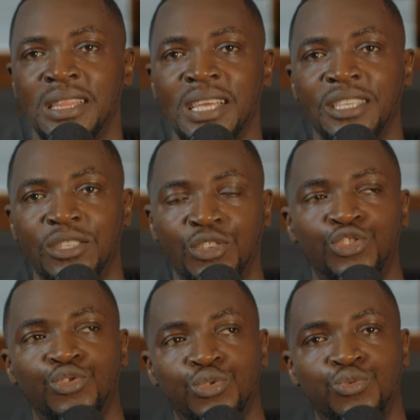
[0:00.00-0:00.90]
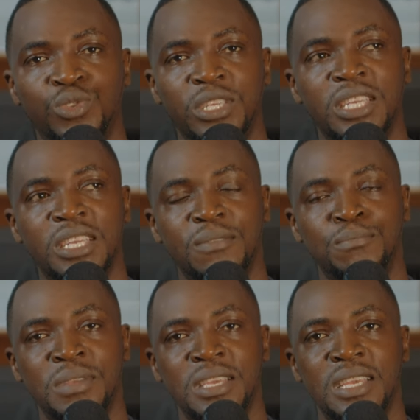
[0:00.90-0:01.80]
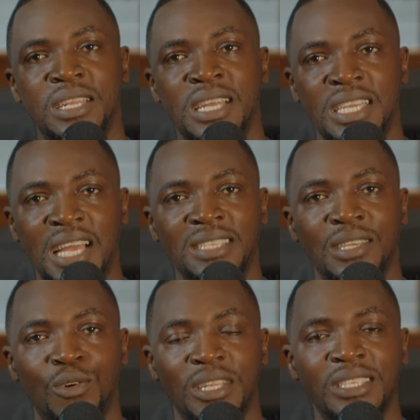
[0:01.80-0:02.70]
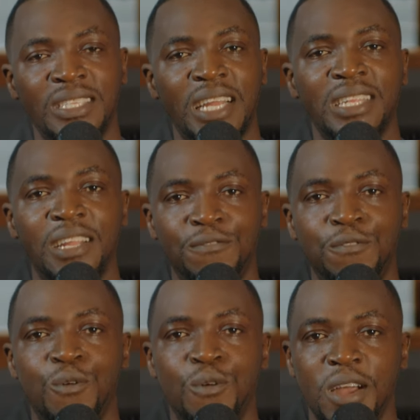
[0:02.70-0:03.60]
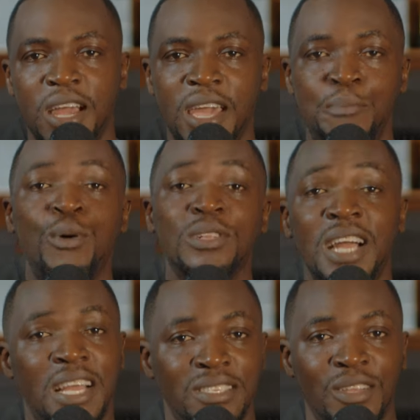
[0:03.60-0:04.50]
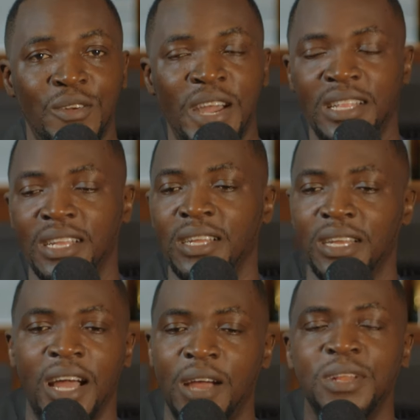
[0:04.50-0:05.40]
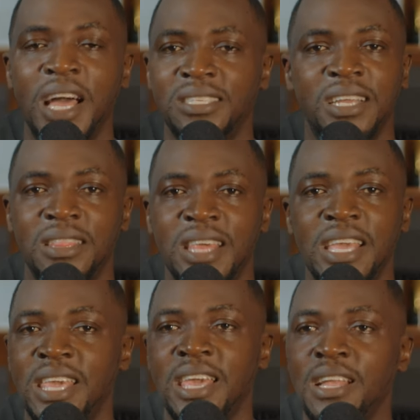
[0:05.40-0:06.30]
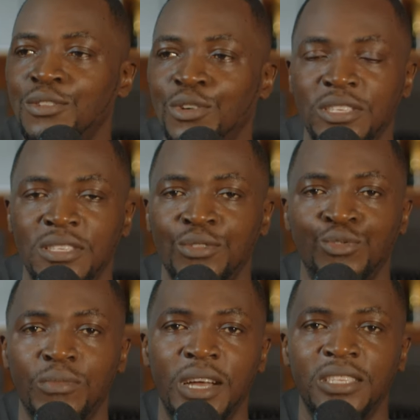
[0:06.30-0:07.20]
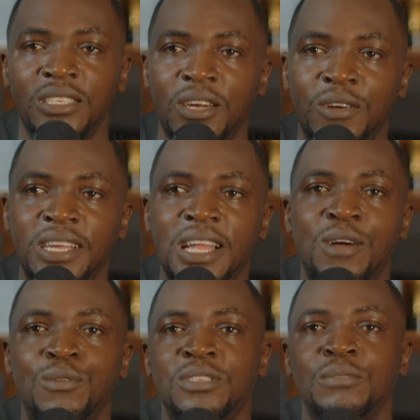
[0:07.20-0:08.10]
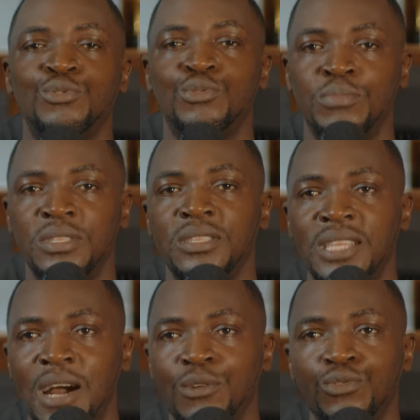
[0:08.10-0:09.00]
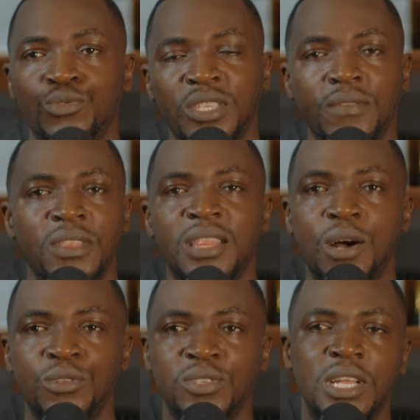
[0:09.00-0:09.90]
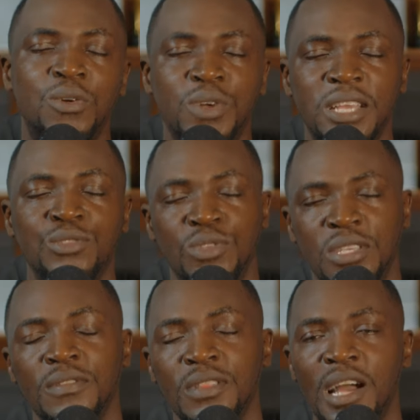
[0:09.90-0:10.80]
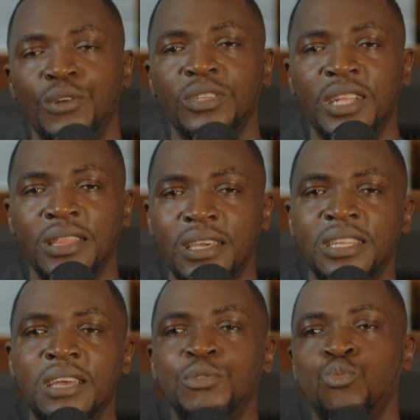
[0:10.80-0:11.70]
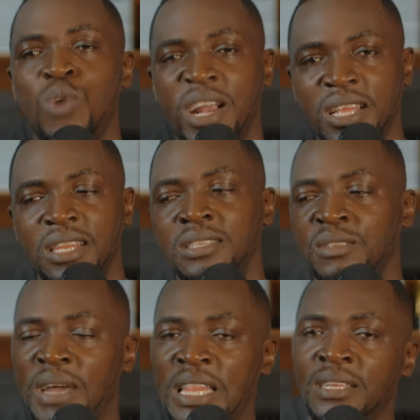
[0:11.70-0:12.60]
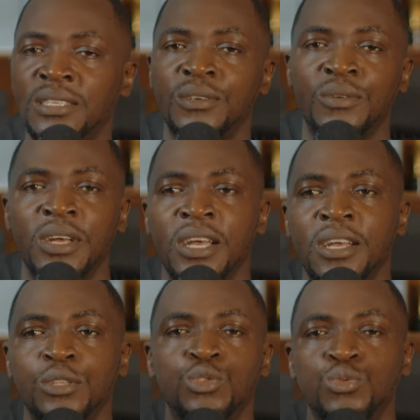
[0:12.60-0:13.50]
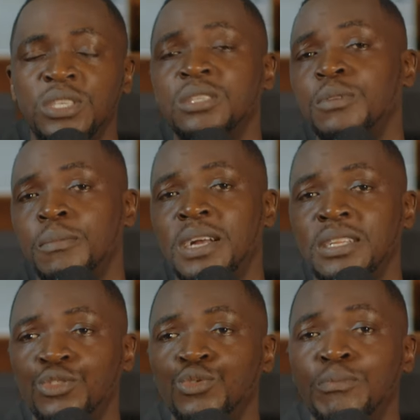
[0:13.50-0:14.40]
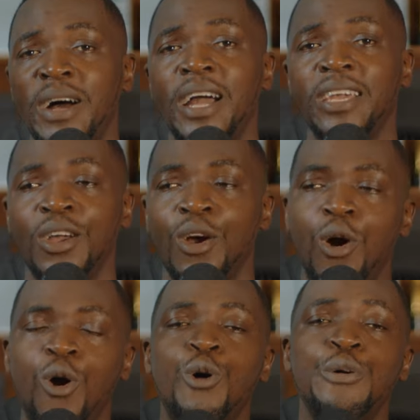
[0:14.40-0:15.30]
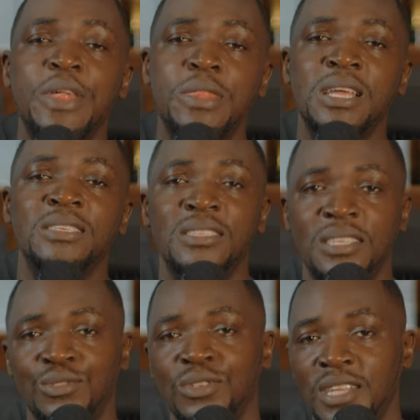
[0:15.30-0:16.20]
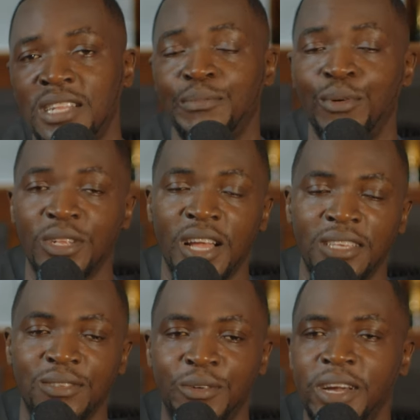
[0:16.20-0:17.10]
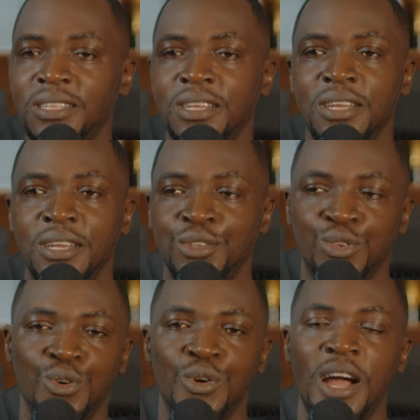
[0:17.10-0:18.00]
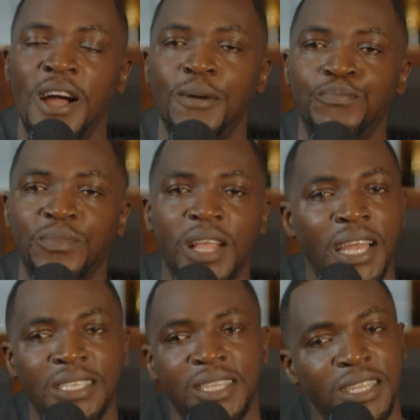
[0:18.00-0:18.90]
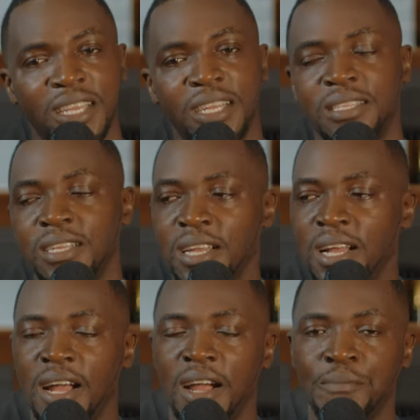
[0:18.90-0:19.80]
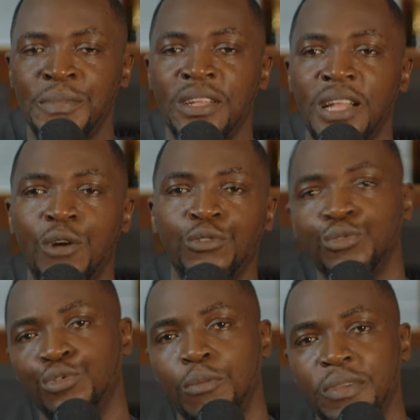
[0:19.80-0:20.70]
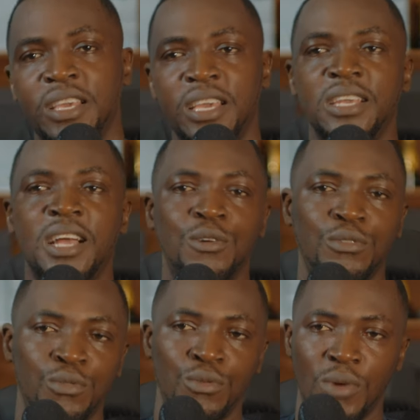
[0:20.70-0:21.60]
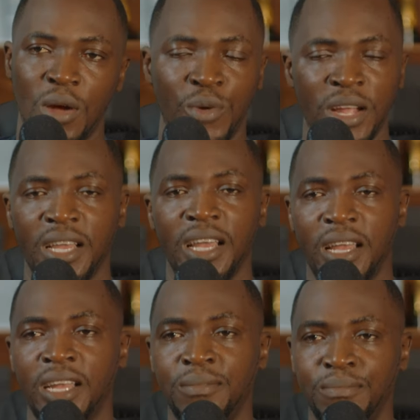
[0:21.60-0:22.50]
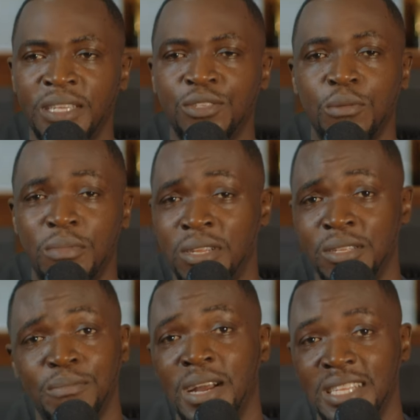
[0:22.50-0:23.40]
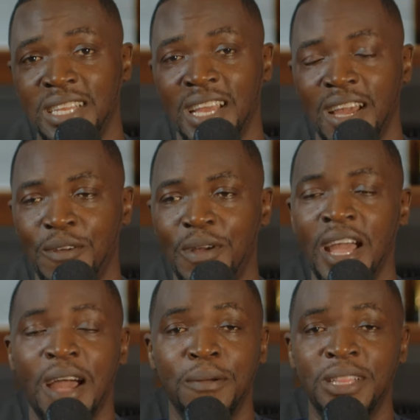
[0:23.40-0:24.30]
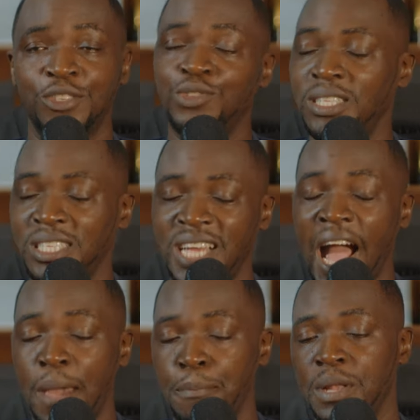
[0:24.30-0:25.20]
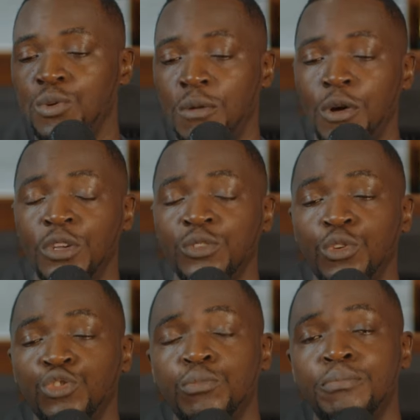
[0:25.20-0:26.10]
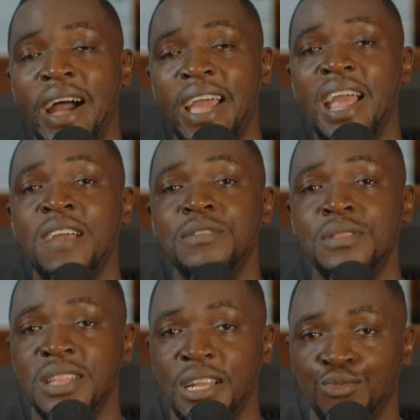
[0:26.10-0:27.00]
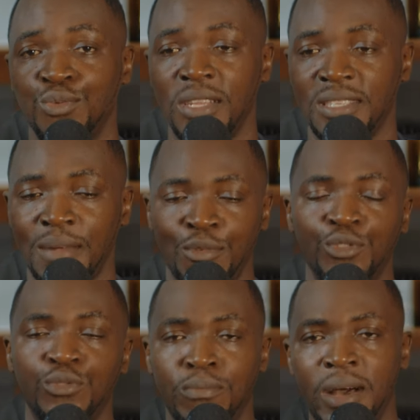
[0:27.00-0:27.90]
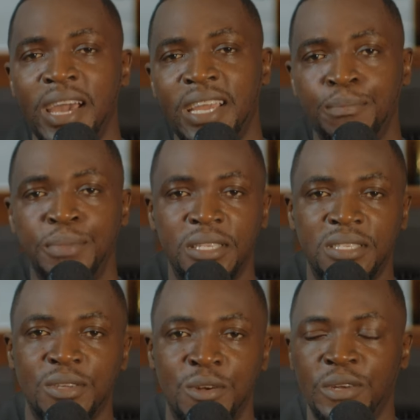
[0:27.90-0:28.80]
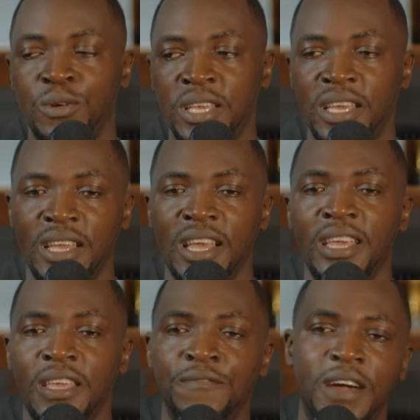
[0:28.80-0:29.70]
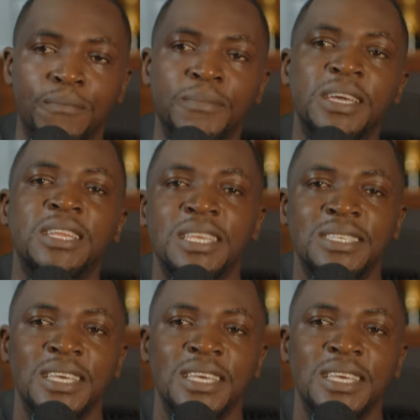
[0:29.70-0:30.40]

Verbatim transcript: this should really be the yardstick or the standard for a podcast, all right? I realized that ten K dollars is too much, all right? I was able to beat it down to seven thousand. It's like, okay, so seven thousand, I think let me work little by little to raise my money to buy all the things needed to start a podcast, all right? So um, I started, I mean, I'll do some gig, I'll do, I'll work and make some little money. The strategy I picked, I wasn't going to buy everything at once. I'm going to buy in bits. All right, okay, if I make, let's